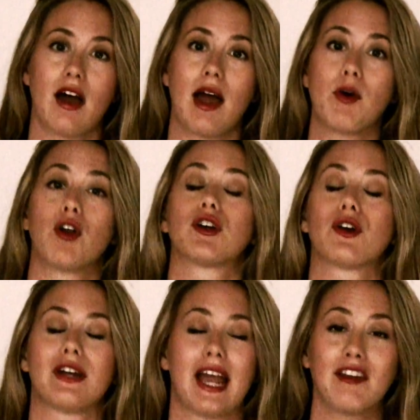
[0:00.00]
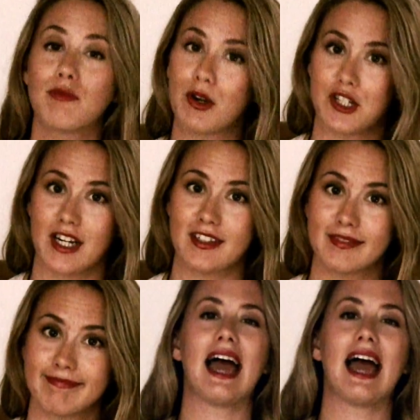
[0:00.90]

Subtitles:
time on a creative project.